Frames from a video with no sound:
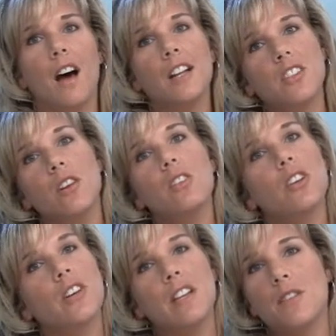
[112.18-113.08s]
Adult
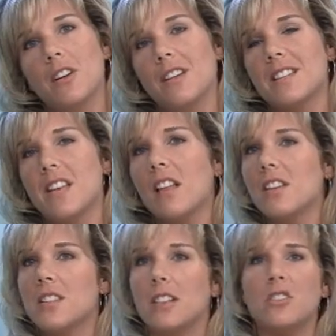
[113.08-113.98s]
learning theories tell
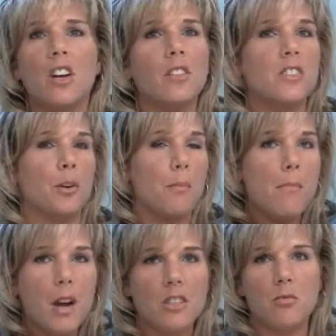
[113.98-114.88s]
us adults are
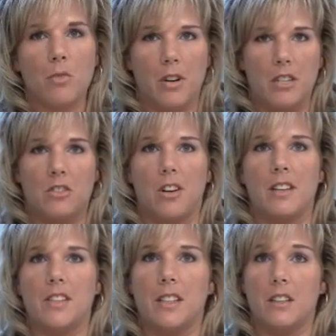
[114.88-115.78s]
much more
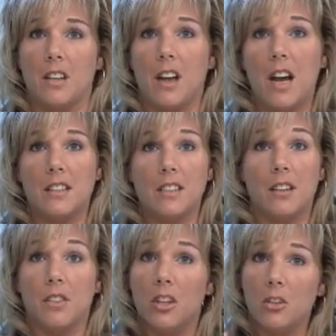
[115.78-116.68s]
interested in the
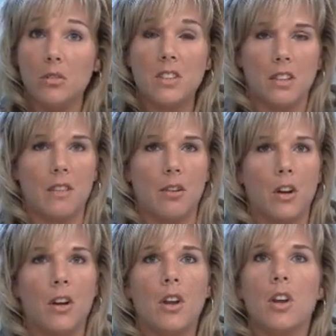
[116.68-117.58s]
content that you'll
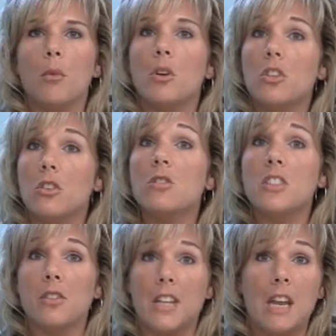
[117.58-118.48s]
deliver when you use
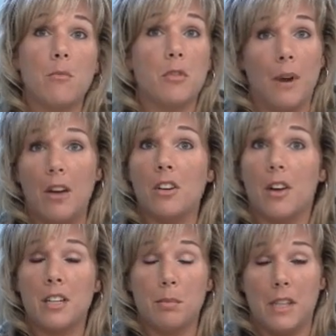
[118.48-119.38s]
their name throughout your
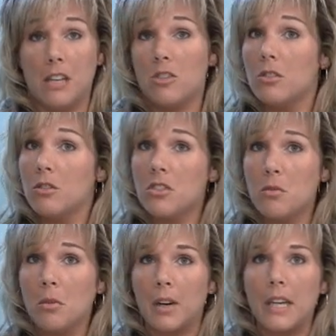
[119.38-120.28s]
explanation or
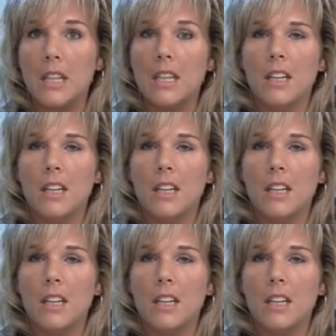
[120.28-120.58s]
story.